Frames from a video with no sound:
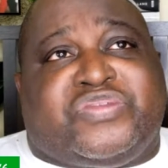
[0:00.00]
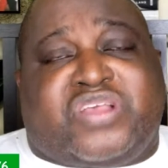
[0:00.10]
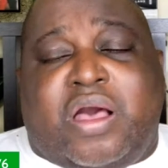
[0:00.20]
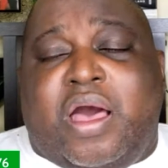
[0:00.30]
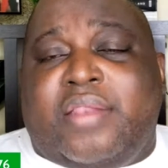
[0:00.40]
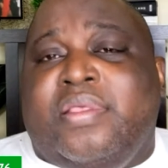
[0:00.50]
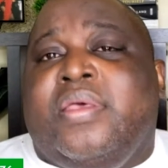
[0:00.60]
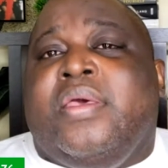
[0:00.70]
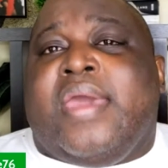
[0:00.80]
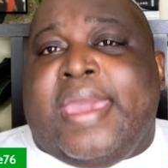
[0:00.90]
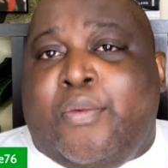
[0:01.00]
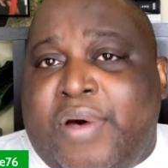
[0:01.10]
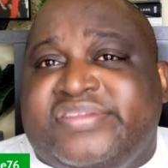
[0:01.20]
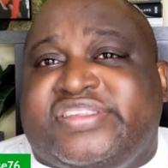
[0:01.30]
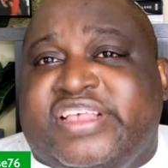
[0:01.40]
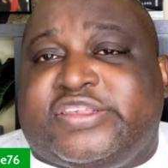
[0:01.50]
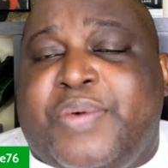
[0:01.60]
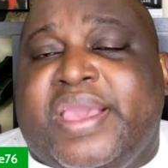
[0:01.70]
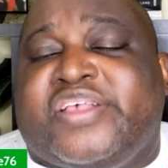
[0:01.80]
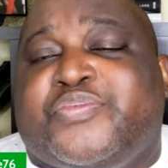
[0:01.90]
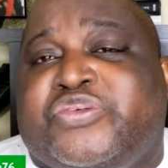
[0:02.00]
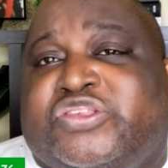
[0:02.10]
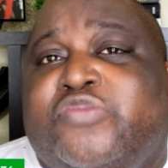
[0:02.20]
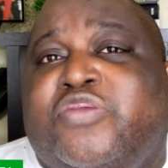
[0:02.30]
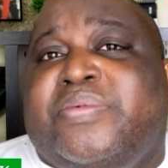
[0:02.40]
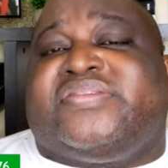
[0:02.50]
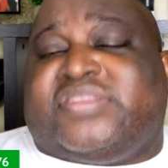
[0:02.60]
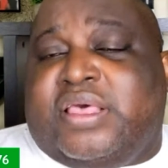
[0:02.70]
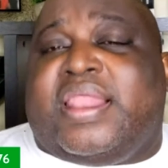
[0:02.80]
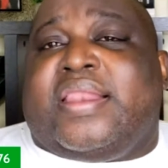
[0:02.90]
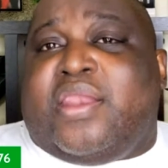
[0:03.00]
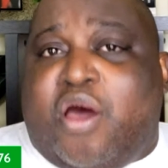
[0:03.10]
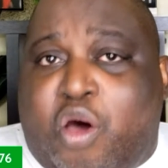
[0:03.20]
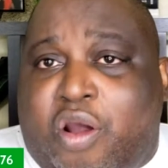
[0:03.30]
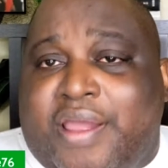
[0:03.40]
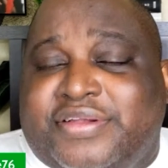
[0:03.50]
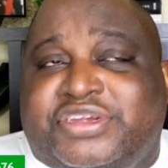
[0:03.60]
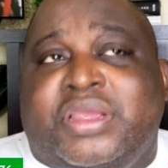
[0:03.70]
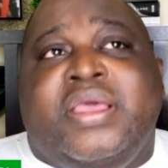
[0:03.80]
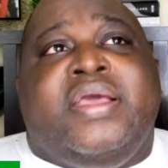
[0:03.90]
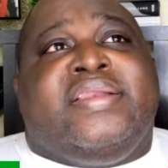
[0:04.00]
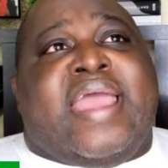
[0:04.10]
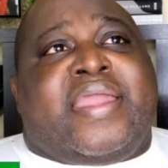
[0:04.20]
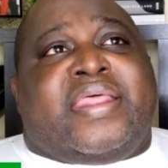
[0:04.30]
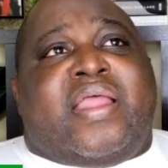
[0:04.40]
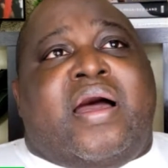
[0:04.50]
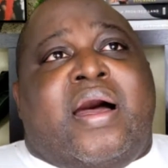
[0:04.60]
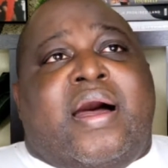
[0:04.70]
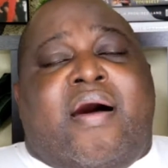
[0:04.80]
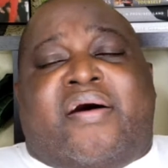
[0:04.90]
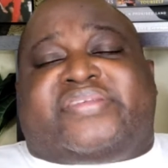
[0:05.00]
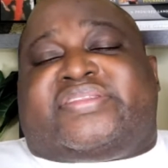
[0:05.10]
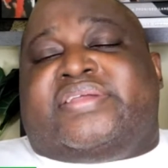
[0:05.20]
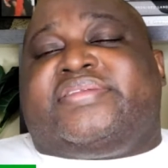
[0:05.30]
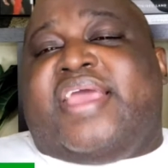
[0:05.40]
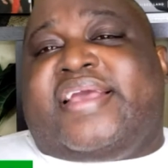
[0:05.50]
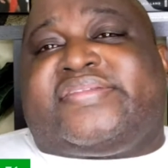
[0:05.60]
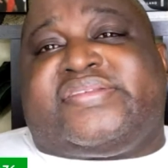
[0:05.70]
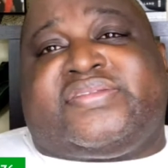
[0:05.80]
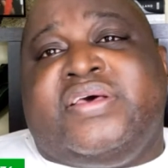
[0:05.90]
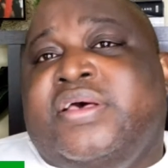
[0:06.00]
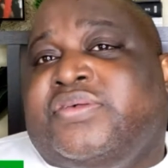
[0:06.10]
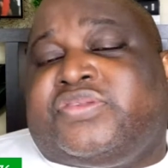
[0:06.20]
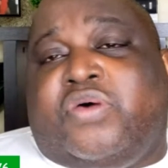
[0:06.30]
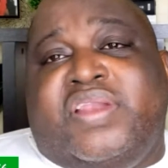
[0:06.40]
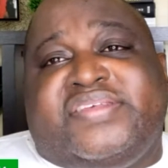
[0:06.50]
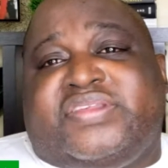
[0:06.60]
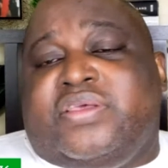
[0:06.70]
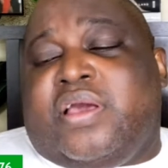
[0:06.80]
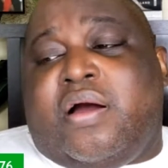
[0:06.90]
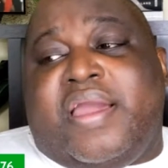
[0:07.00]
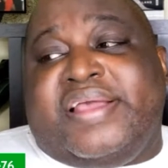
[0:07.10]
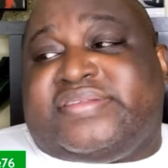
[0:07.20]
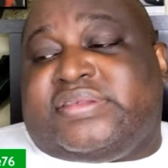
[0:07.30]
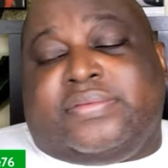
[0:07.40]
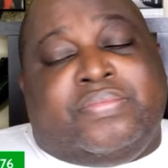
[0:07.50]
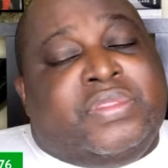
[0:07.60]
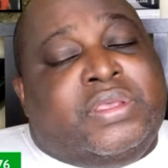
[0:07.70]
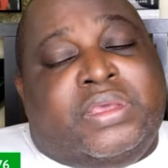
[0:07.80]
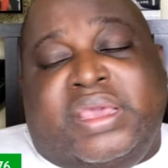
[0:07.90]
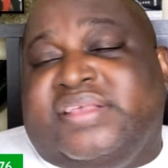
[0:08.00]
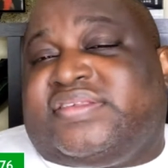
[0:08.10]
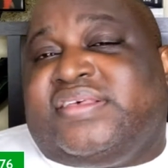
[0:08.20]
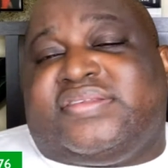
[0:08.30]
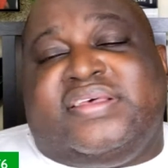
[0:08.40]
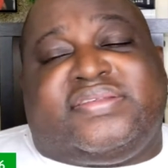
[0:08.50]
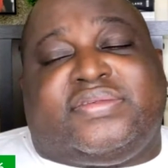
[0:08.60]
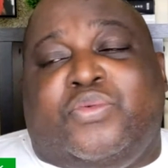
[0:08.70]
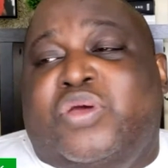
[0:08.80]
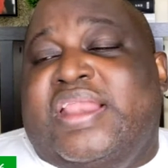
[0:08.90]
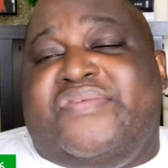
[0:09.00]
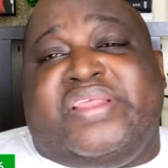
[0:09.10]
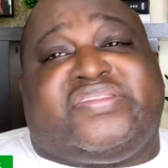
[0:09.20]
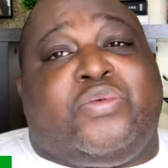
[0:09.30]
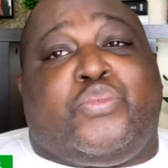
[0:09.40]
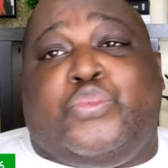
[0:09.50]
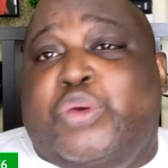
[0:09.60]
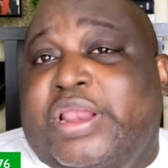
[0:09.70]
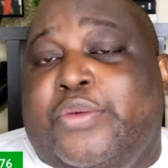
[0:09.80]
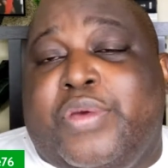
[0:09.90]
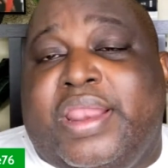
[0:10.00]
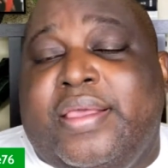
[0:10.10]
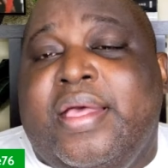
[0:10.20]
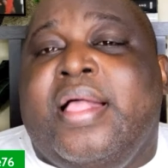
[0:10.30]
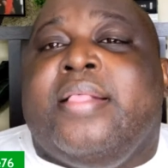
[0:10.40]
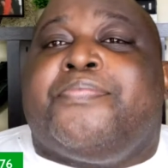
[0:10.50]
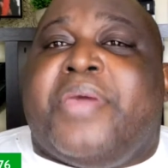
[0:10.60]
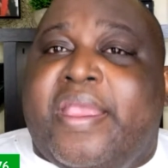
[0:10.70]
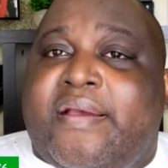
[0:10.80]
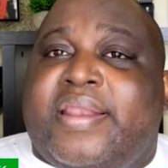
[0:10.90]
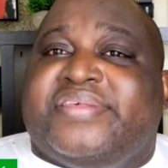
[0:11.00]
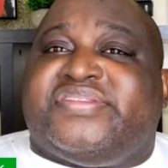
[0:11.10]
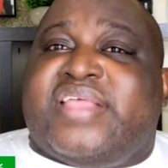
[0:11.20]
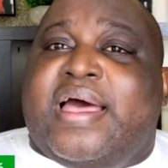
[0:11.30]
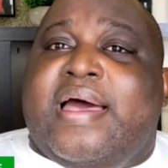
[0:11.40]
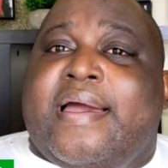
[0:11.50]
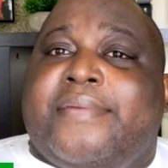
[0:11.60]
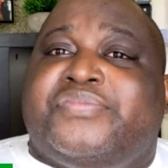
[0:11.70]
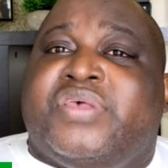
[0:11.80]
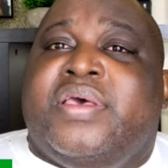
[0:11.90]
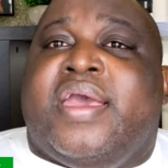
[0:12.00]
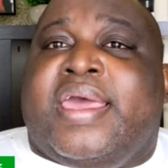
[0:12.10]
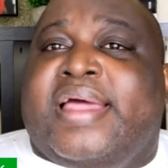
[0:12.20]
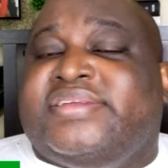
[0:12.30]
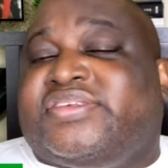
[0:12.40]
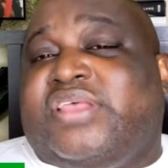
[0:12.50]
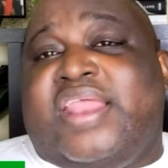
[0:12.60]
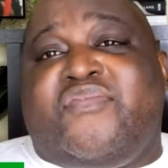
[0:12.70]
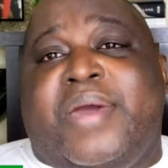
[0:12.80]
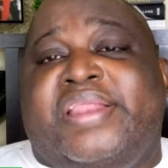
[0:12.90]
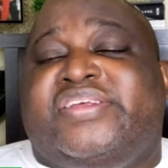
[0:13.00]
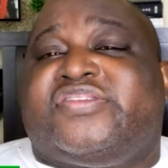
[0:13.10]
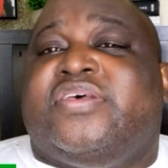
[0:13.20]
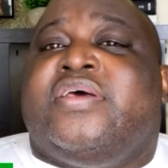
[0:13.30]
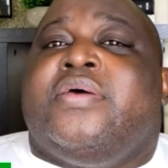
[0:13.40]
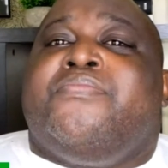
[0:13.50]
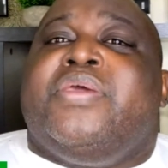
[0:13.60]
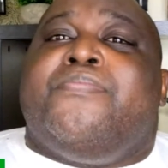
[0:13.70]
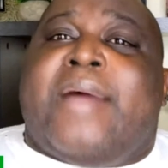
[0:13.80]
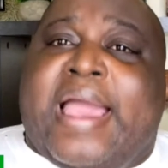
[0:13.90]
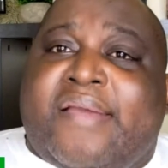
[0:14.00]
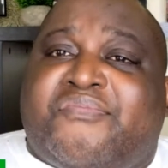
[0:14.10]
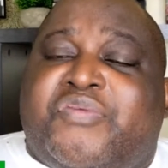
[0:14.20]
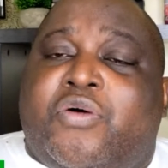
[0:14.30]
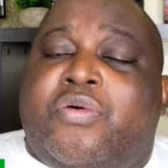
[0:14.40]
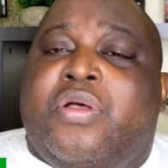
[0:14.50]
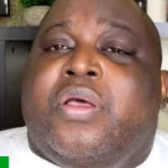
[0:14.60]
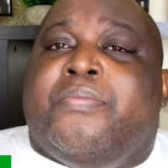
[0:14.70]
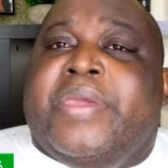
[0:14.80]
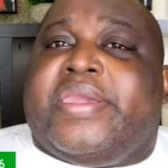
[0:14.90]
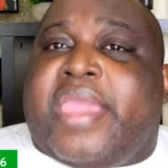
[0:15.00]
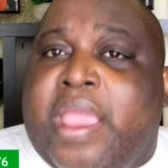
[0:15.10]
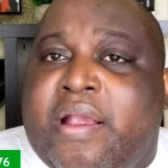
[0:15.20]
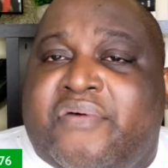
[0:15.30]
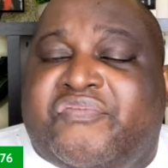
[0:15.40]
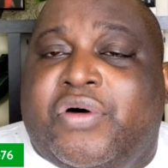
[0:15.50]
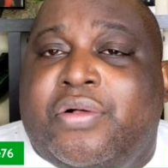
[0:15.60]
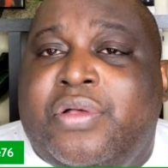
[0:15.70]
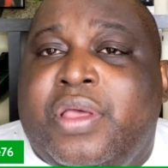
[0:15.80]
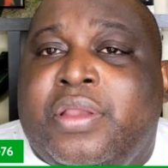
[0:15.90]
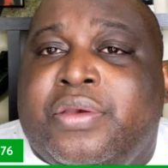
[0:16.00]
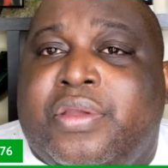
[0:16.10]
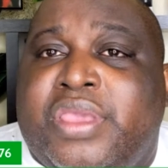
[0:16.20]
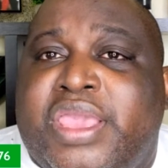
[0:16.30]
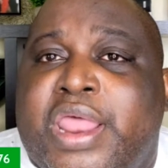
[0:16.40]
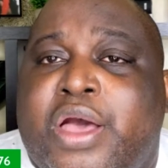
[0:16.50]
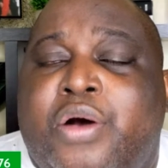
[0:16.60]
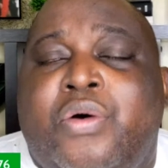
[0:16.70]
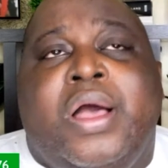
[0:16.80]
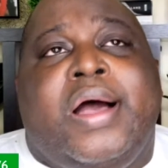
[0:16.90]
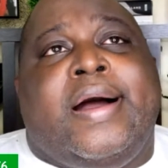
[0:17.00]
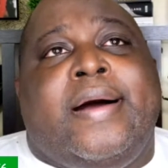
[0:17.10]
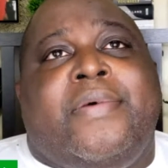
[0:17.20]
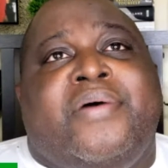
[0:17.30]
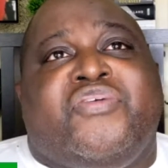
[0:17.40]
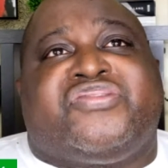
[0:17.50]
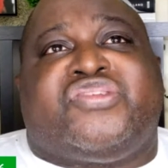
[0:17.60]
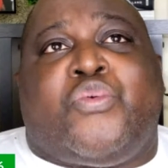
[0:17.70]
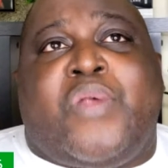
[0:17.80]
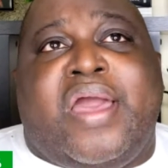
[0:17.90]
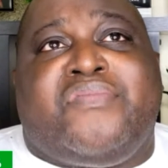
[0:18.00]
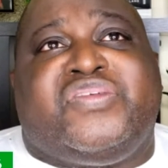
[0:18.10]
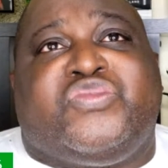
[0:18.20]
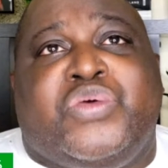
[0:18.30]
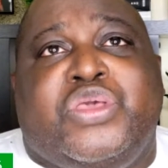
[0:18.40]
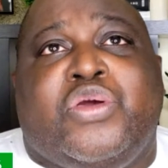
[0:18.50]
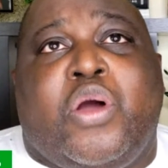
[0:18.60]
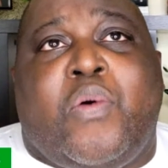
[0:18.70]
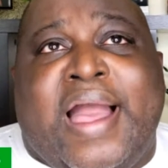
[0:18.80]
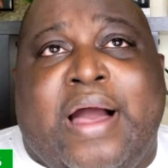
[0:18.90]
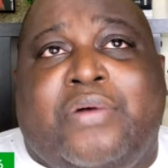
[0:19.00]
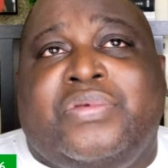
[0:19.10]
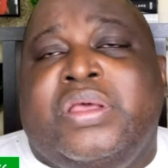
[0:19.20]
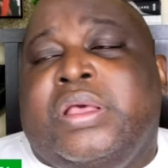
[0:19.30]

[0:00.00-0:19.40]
was caught, and one suspect is presumed to be still at large down in Austin, Texas. So listen, y'all, we're living in some really, really perilous times, and I just tell everybody, just be mindful, be careful, of your surroundings when you go out.